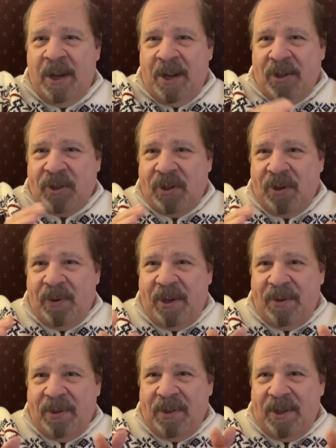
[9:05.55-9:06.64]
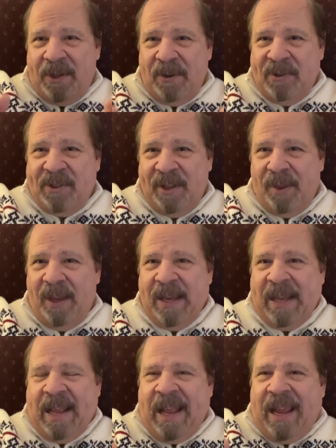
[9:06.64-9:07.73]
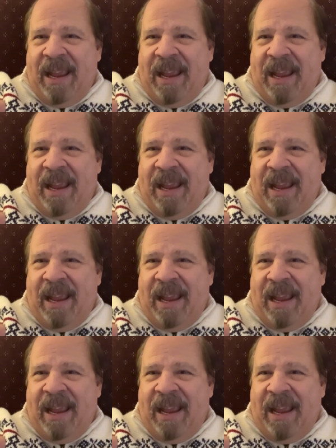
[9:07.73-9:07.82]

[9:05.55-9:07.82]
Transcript: So here's the thing.